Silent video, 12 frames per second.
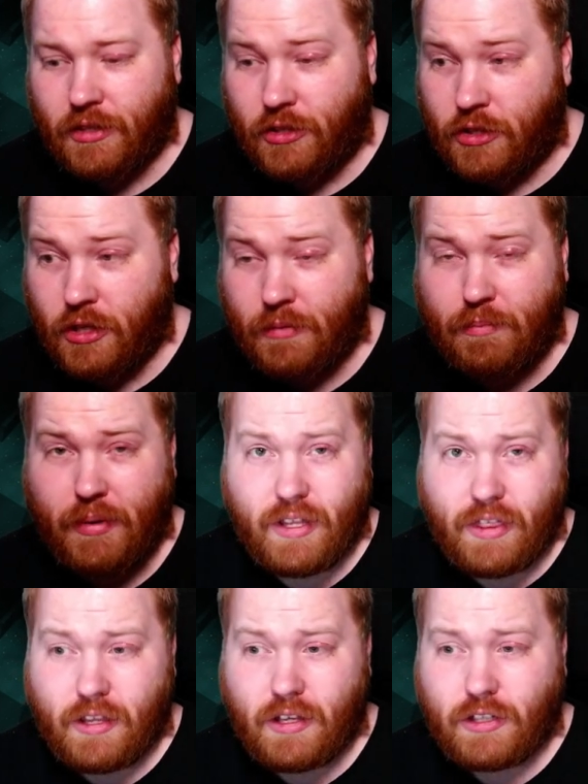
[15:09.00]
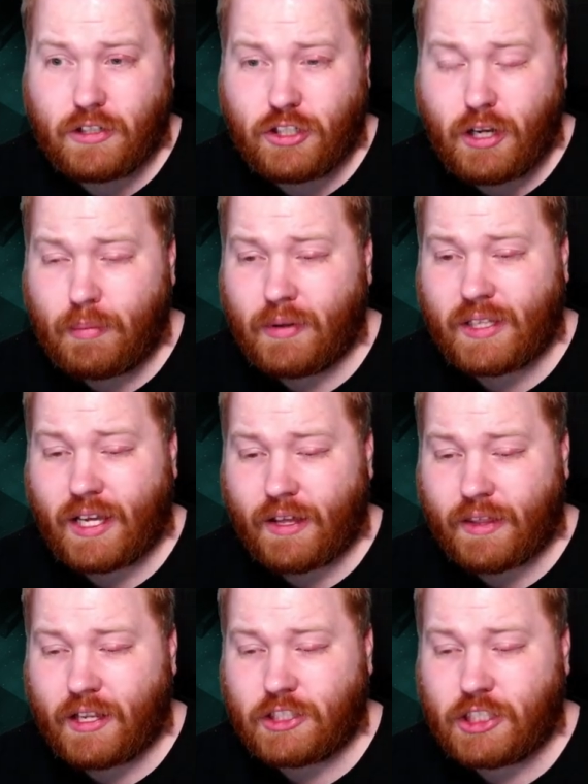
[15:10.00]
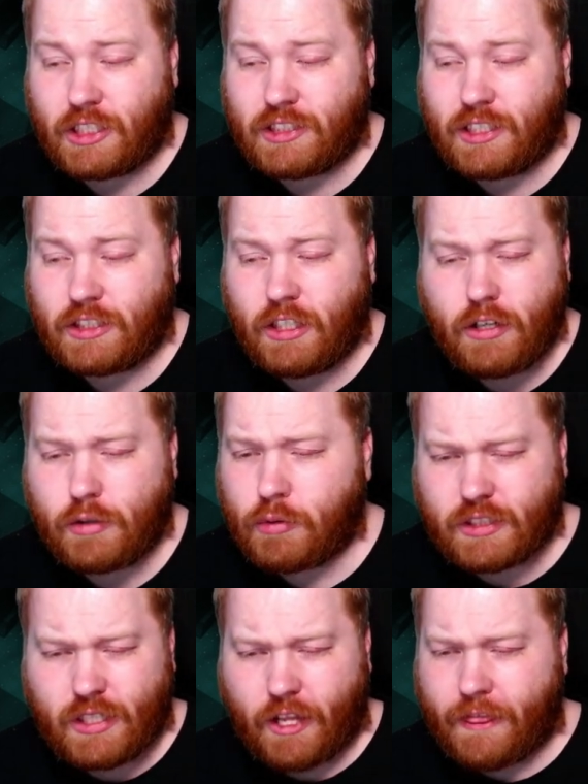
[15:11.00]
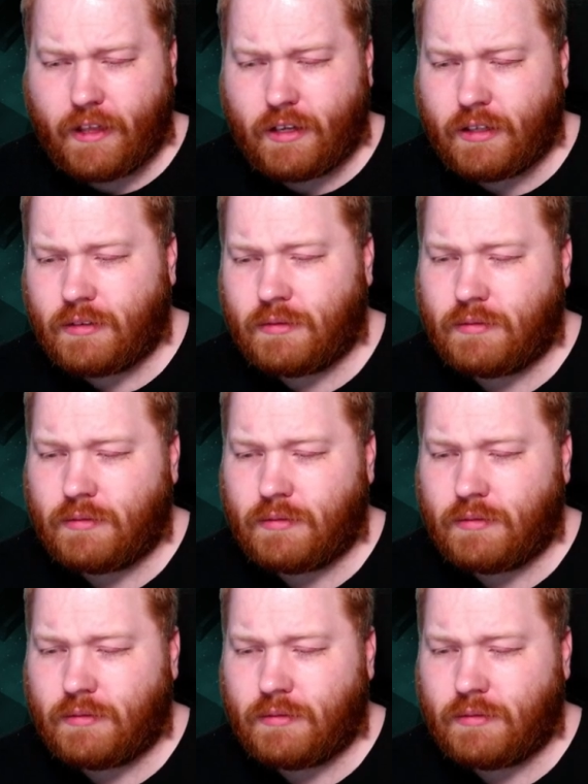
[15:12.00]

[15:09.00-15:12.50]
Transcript: Could be the doppelganger that just says, oh, it was nothing.